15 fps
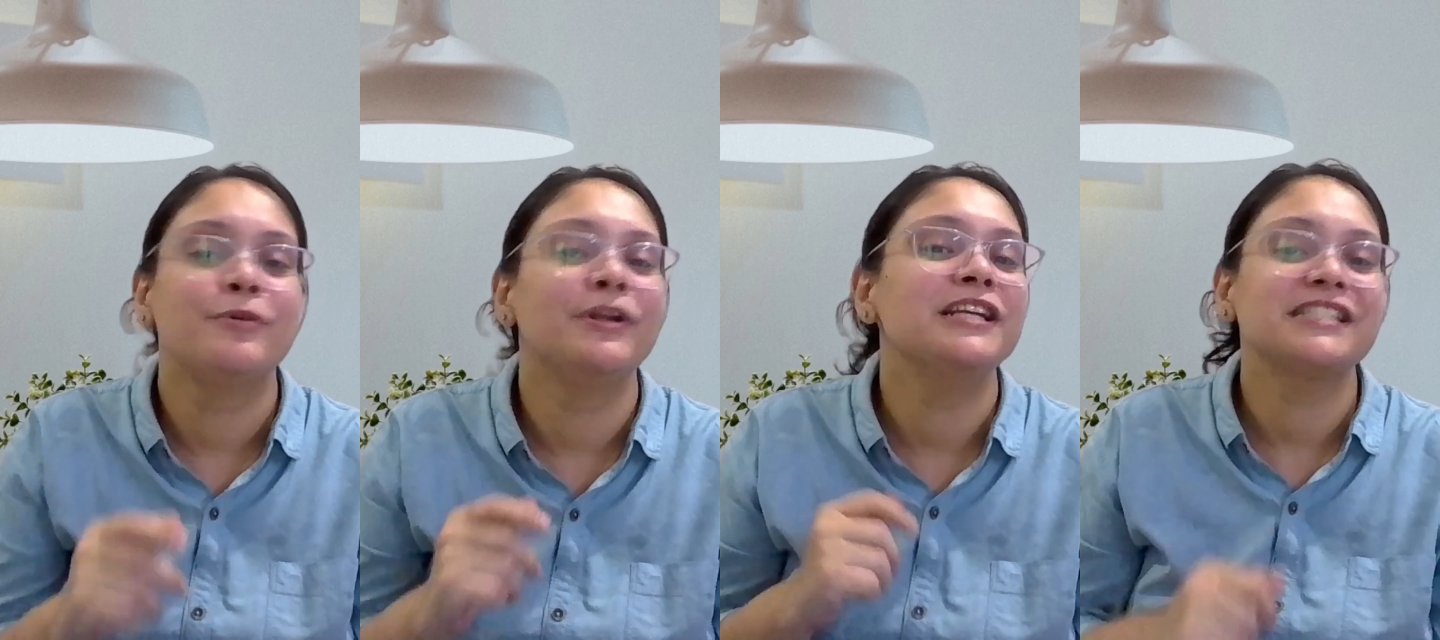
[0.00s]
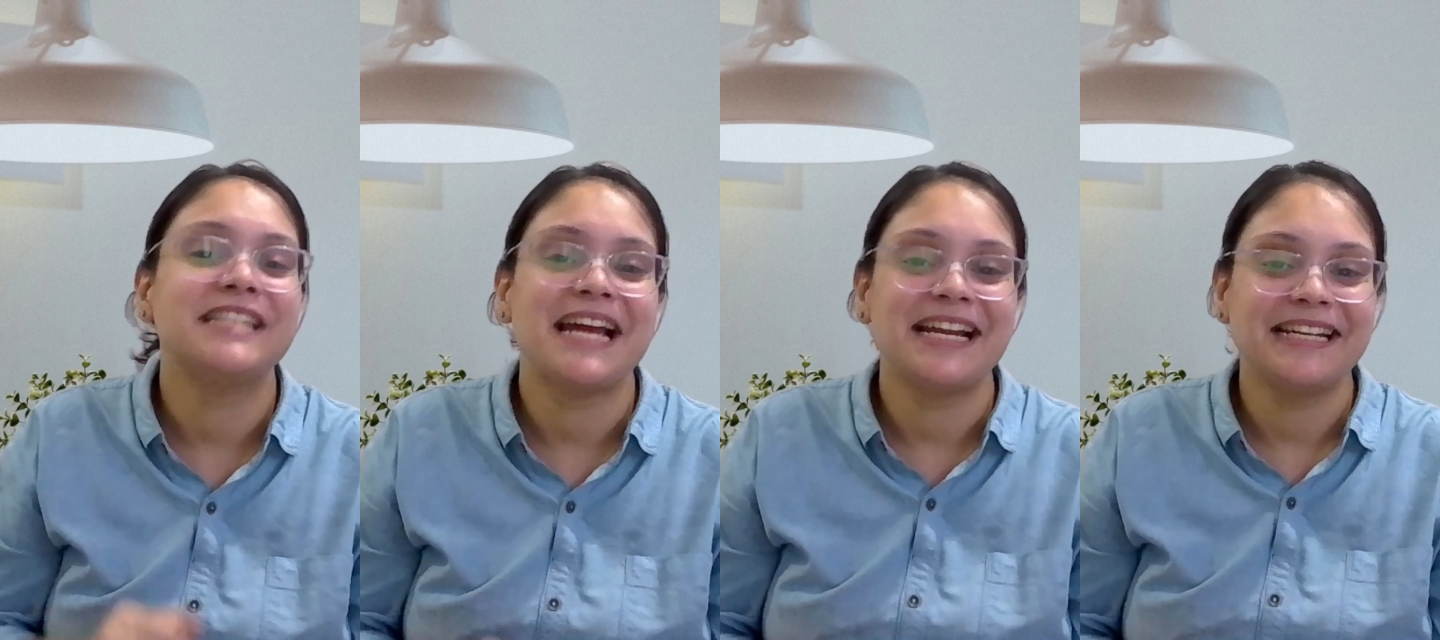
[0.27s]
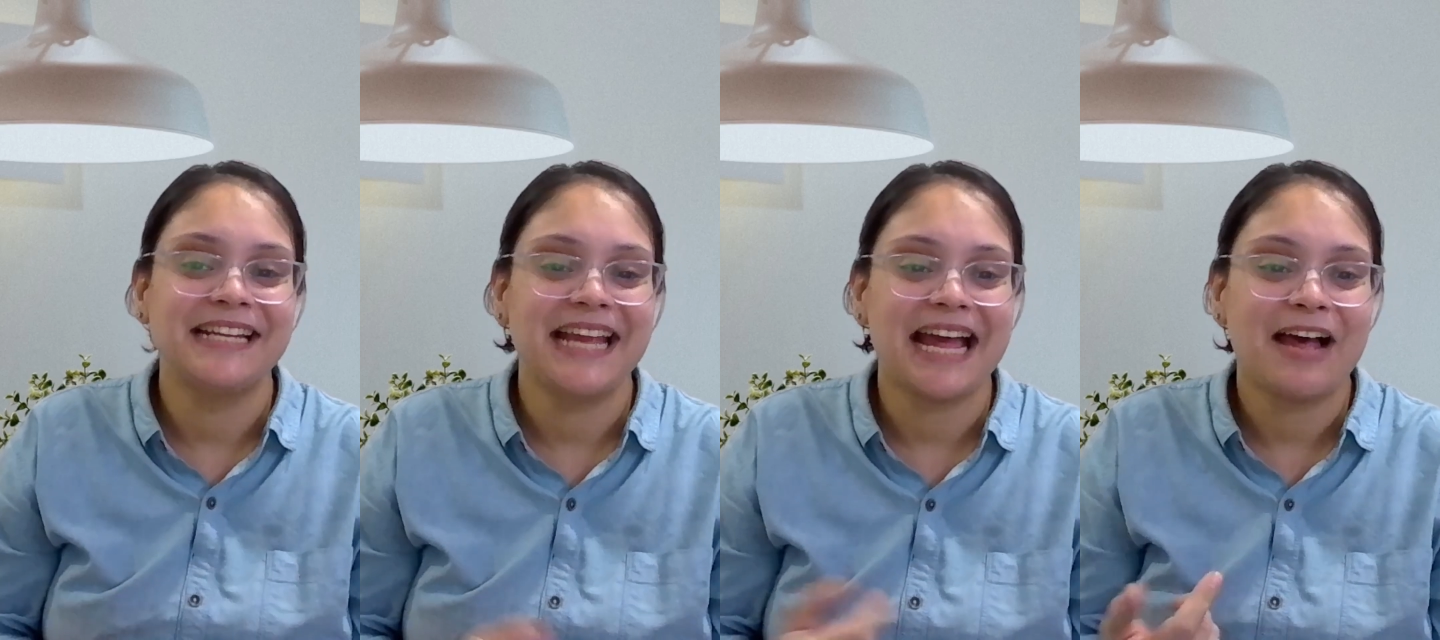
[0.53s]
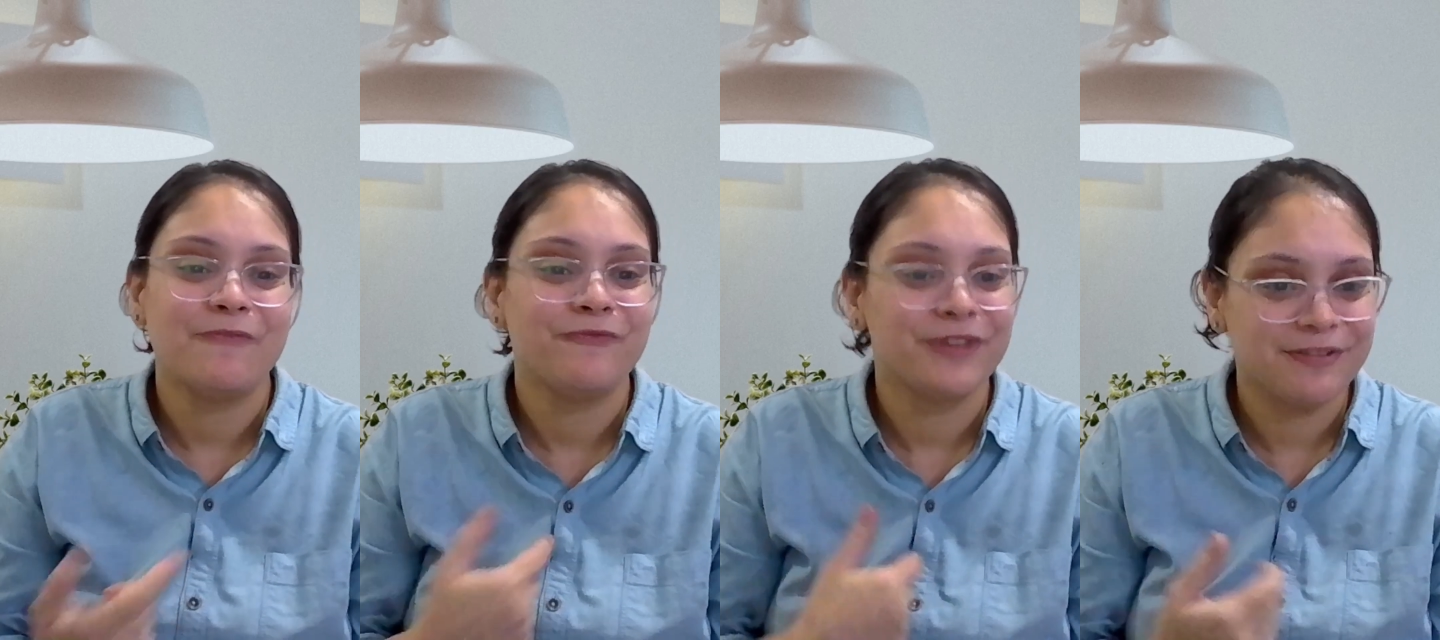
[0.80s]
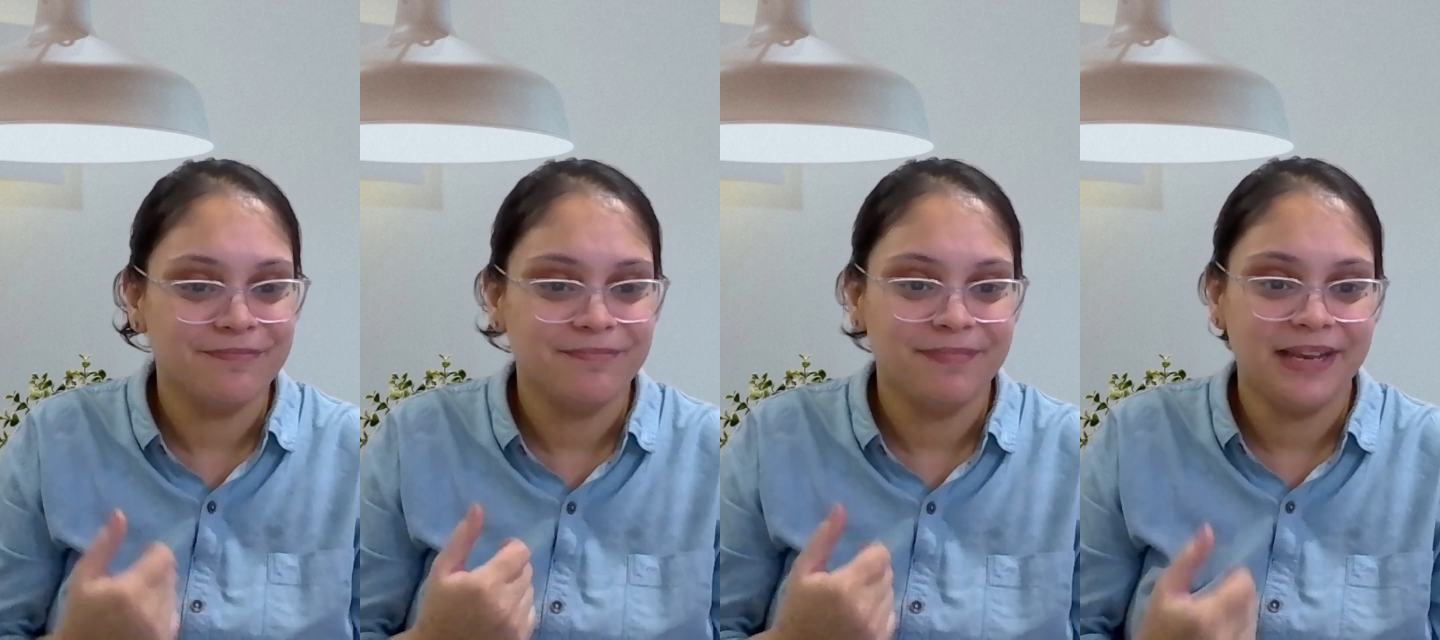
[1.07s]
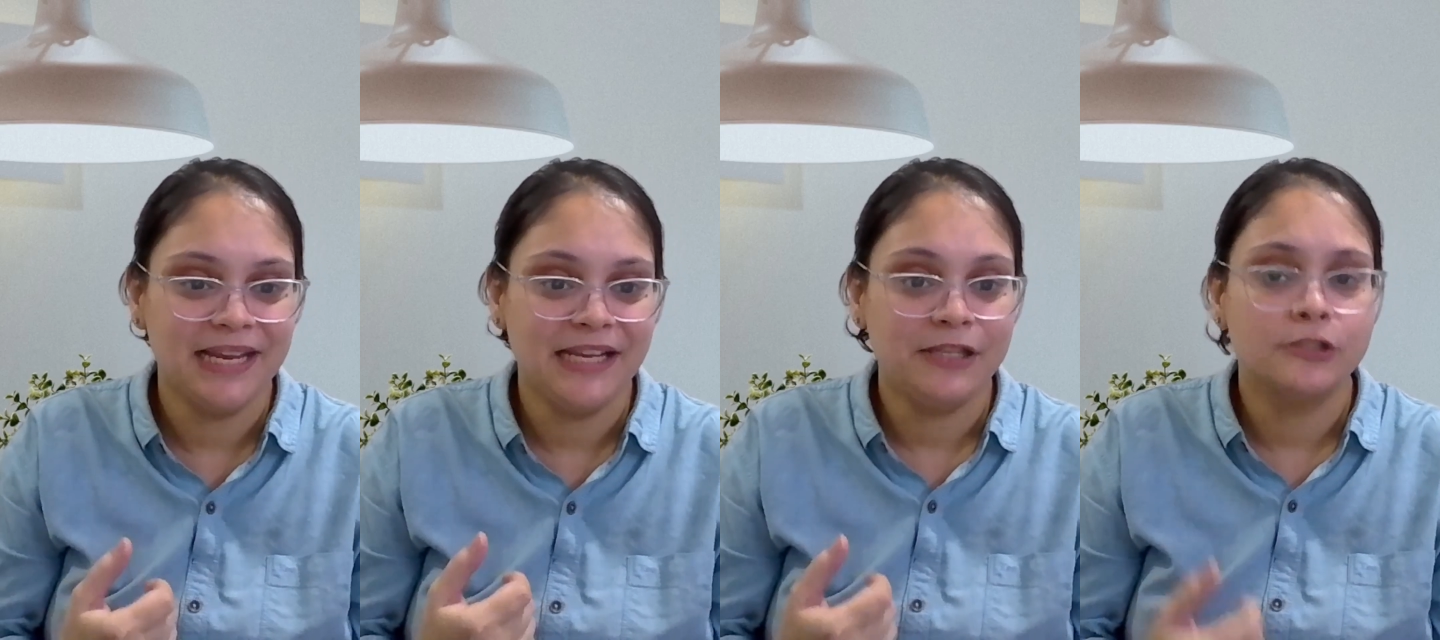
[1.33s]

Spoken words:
bridge that gap with me.